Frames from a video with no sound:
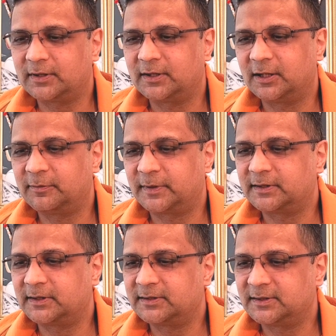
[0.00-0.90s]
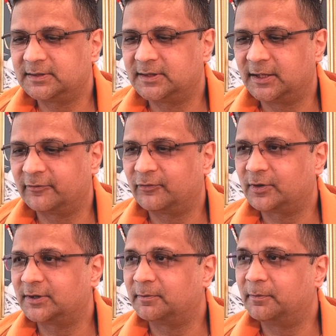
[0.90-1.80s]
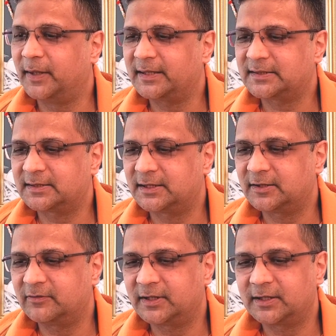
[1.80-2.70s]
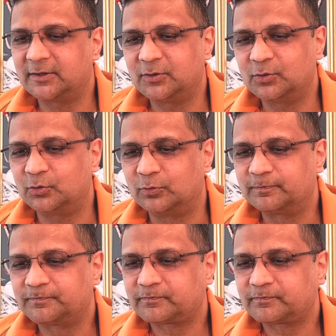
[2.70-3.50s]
and help others is therefore the best thing we can do.